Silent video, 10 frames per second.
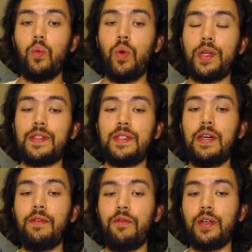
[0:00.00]
What's
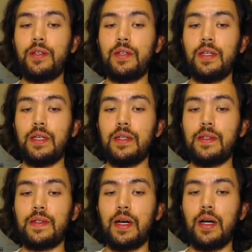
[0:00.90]
different
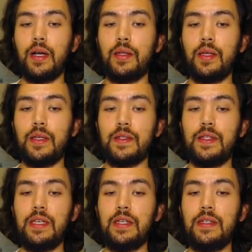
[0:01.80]
is
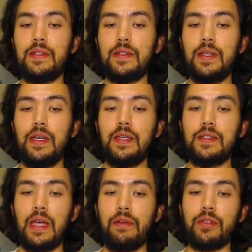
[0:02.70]
these
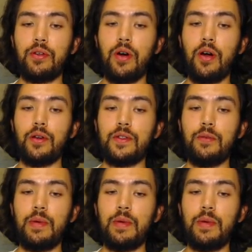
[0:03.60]
7 cards.